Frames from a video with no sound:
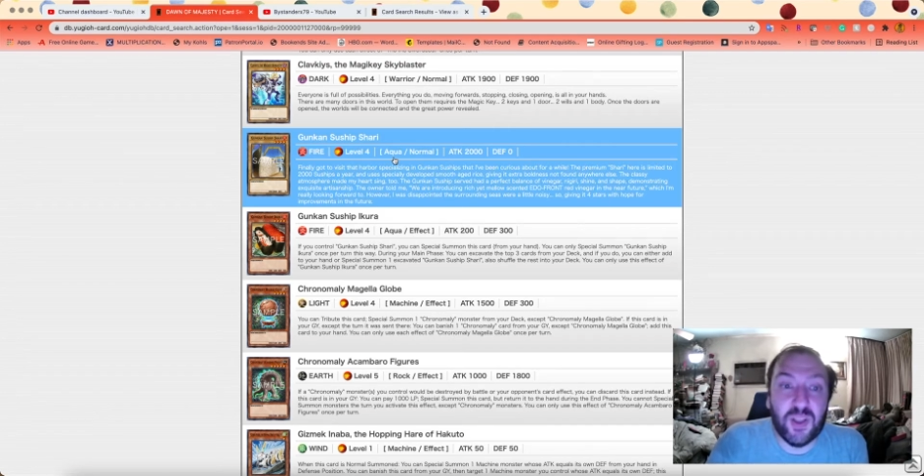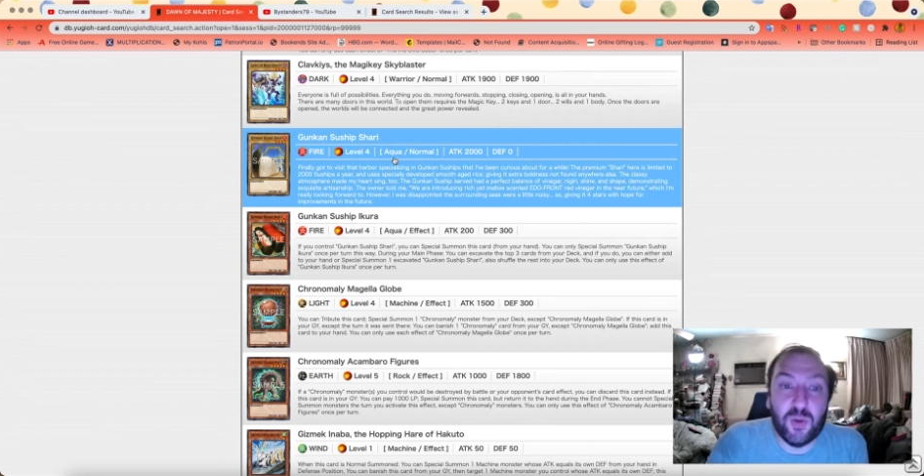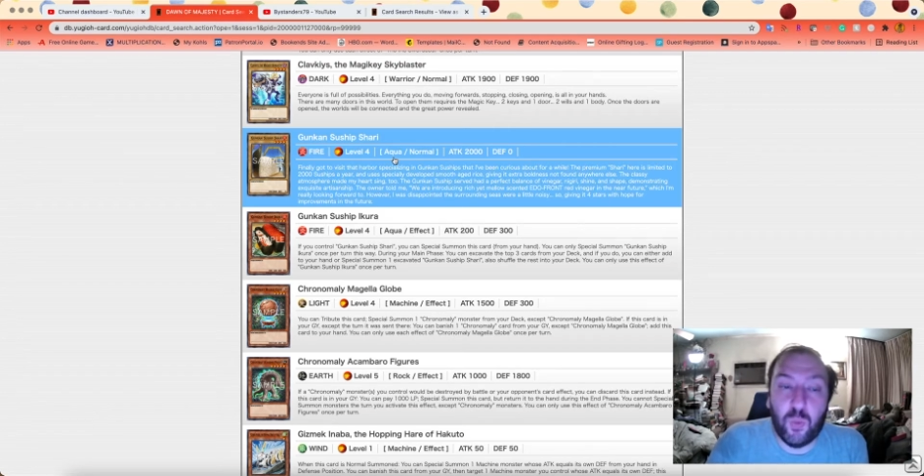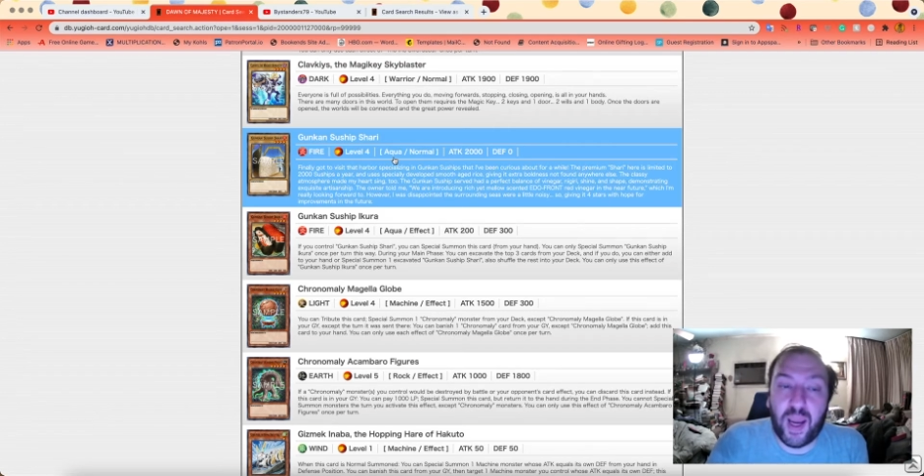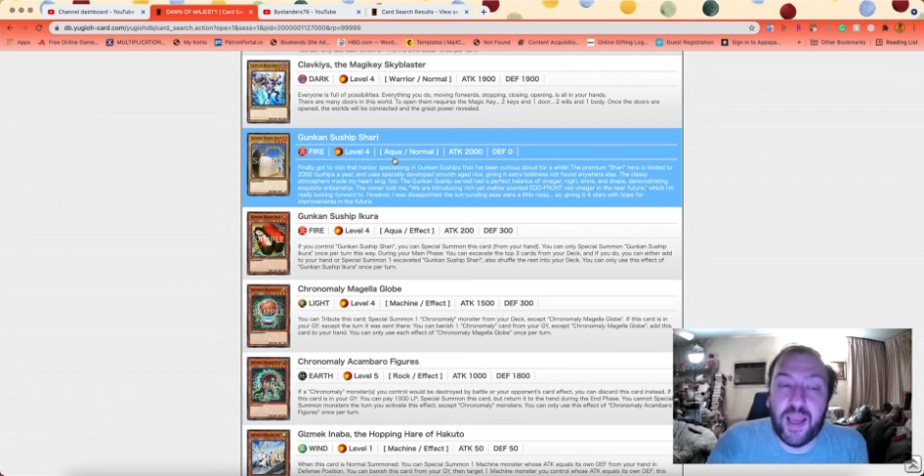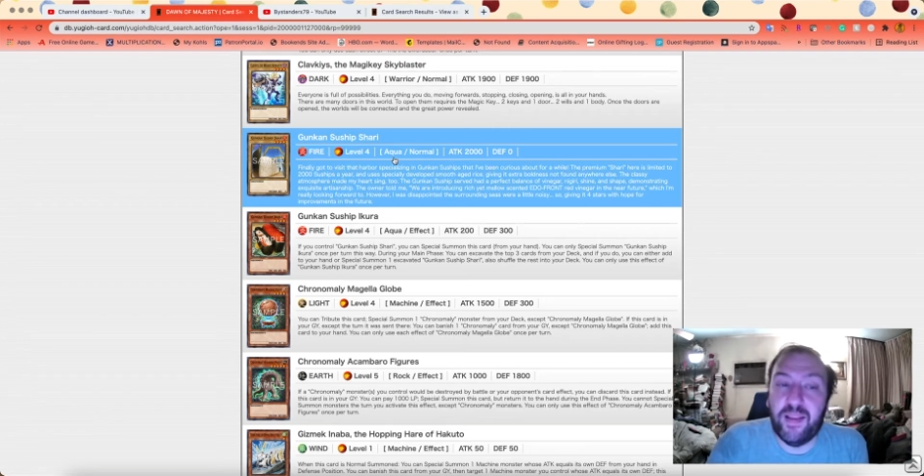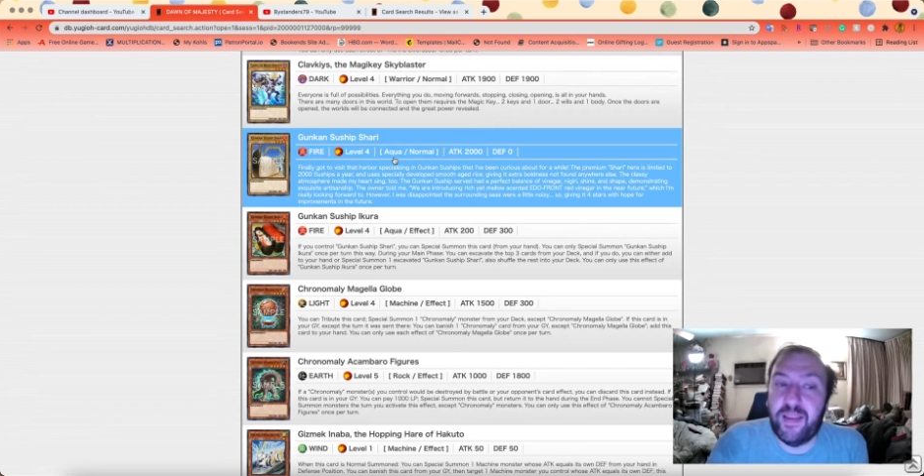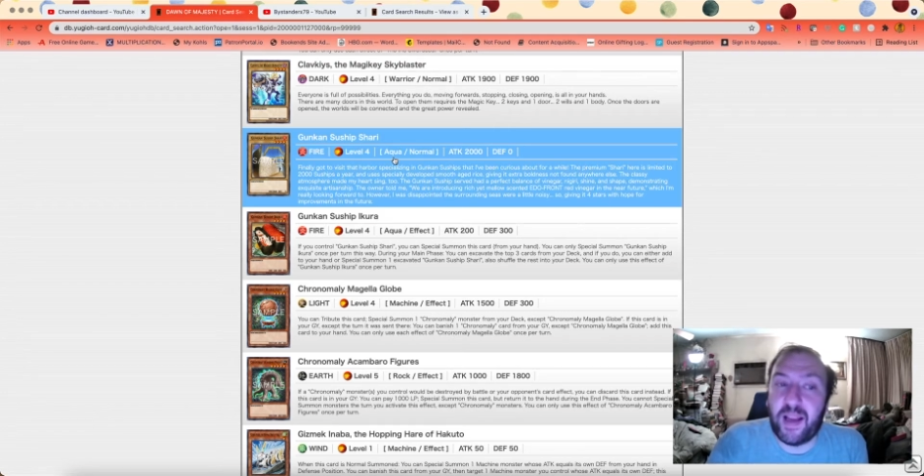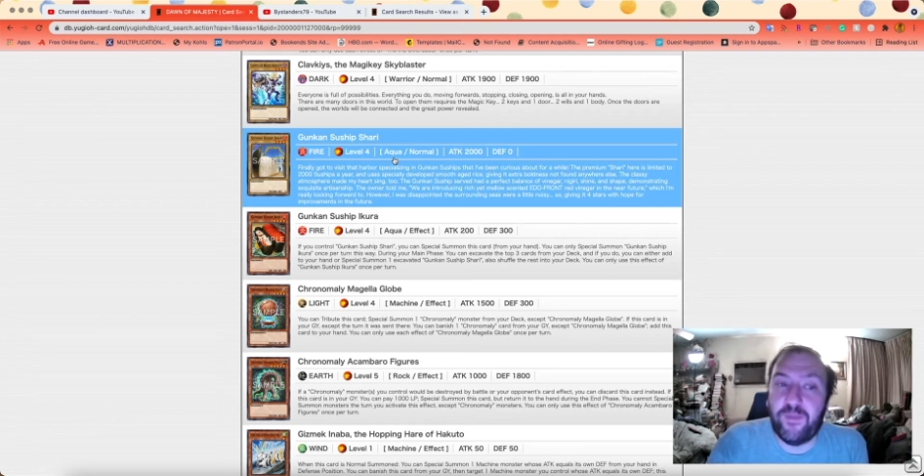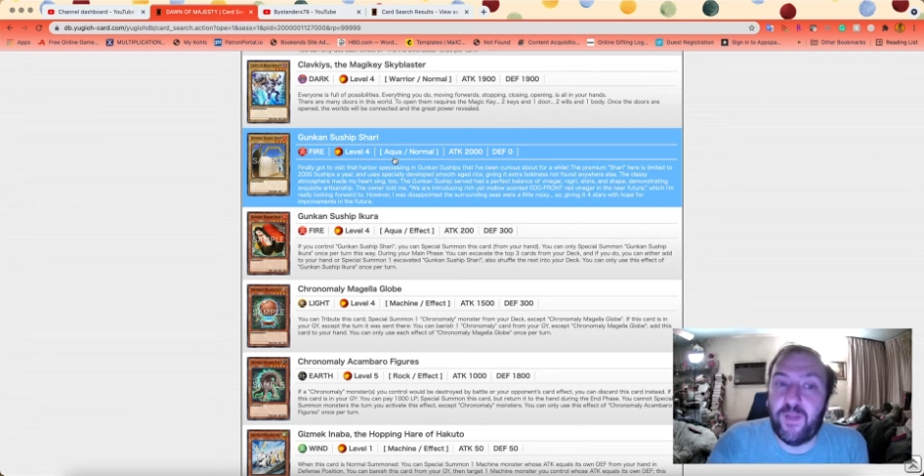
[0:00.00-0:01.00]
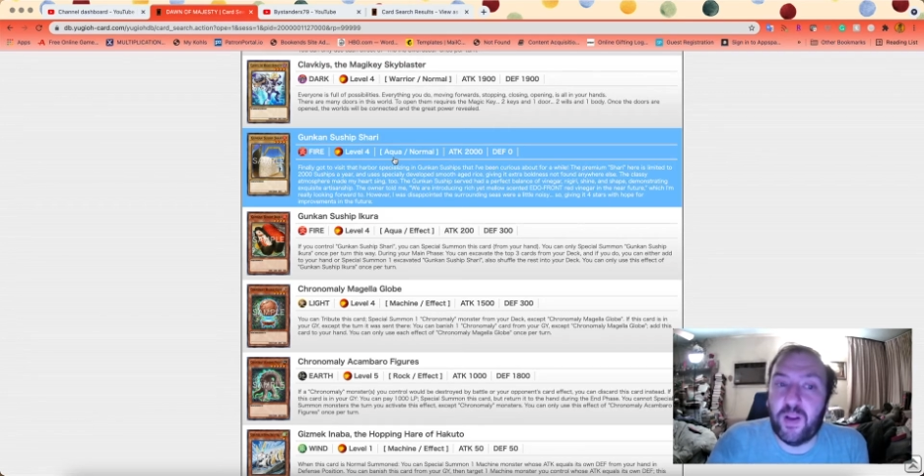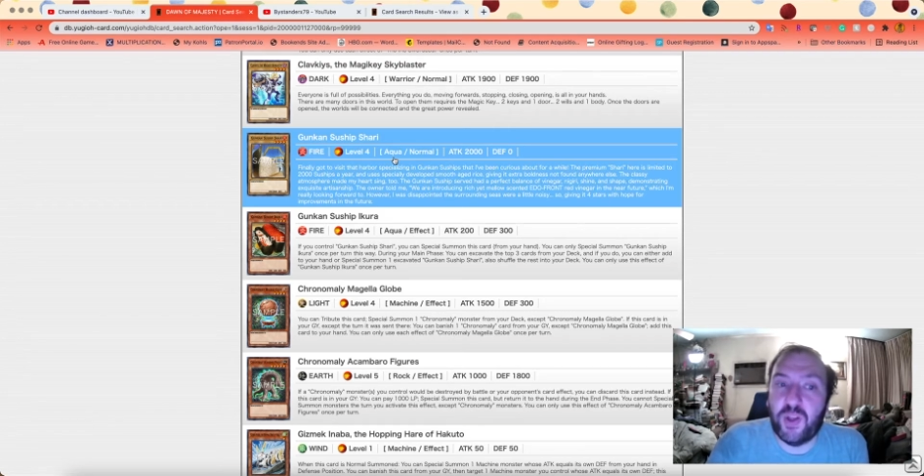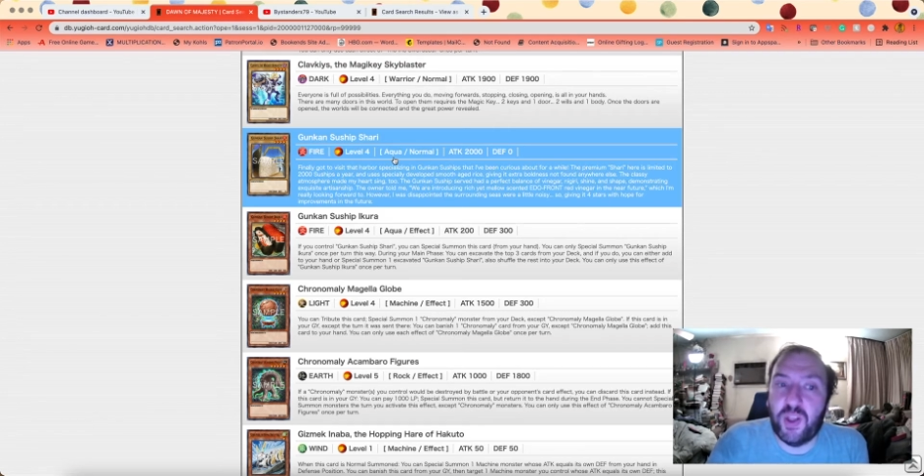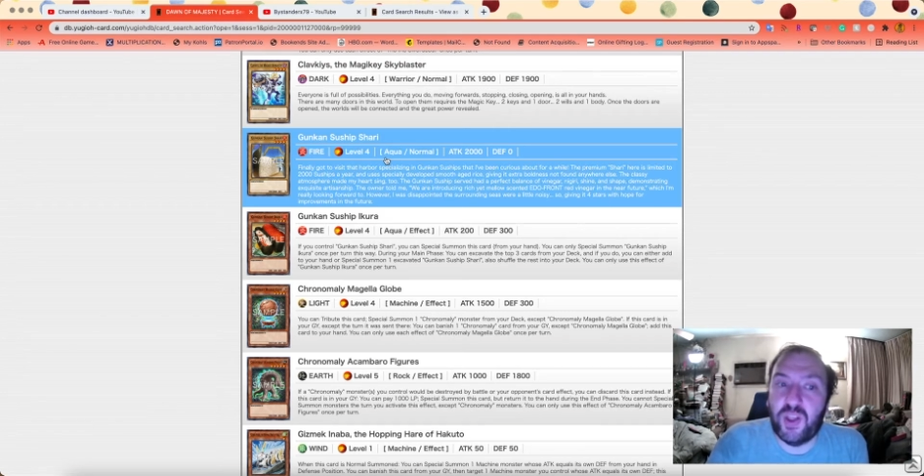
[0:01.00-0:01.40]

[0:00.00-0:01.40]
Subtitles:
the way the deck functions,